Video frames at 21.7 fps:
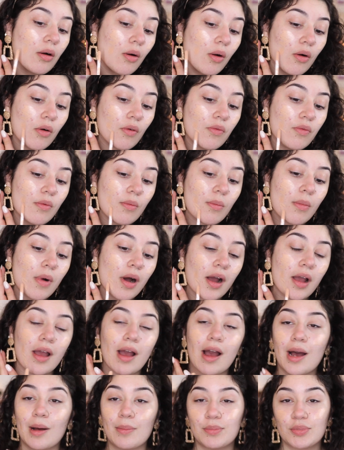of my
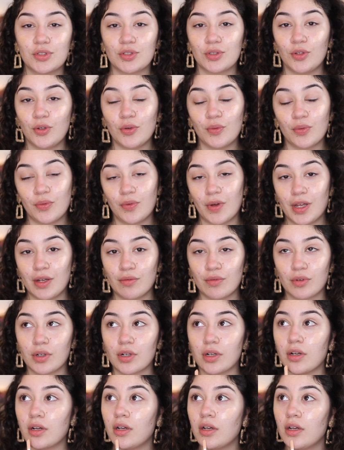absolute
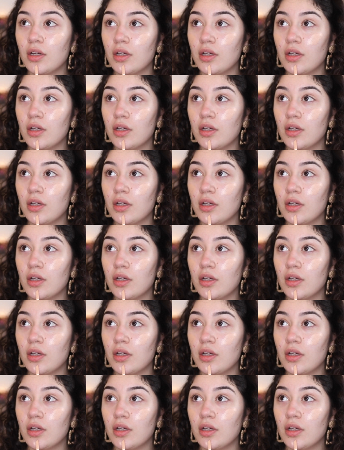favorite,